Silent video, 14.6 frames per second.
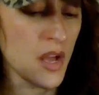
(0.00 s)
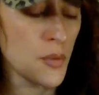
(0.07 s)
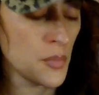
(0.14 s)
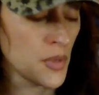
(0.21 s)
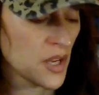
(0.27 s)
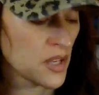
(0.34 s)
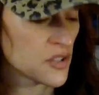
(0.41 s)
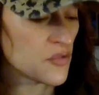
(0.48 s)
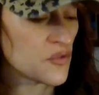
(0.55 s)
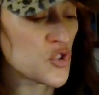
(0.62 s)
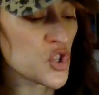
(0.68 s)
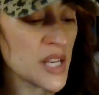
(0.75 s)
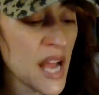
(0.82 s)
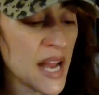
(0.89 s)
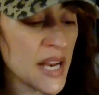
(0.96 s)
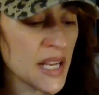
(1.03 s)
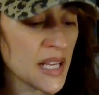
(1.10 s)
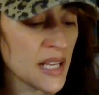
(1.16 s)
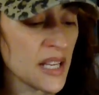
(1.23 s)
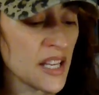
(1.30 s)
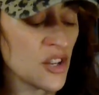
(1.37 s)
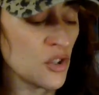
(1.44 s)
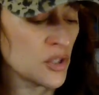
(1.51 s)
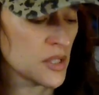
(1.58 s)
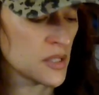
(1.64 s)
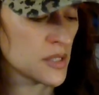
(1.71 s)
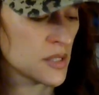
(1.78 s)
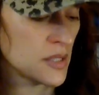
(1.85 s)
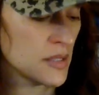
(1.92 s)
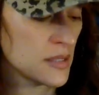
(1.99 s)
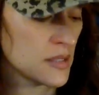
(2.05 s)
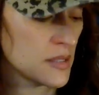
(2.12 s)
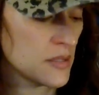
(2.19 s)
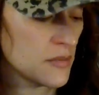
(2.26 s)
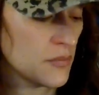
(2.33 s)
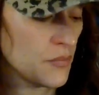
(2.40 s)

Because of genetic illnesses.